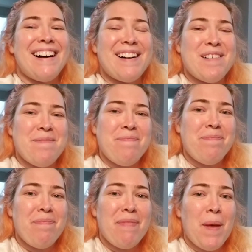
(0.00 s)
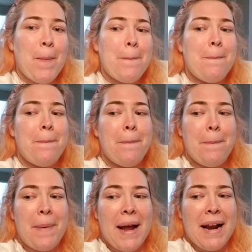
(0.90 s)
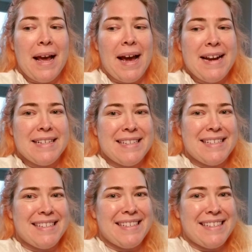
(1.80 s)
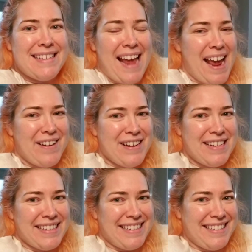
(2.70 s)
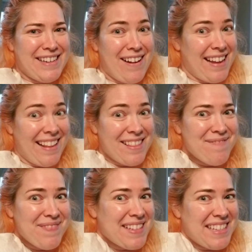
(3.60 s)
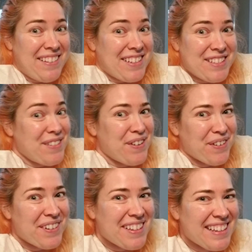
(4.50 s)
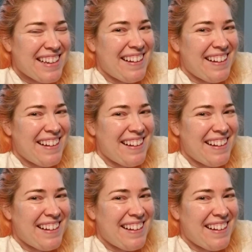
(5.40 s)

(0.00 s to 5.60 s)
But I couldn't not get them because they looked so cool.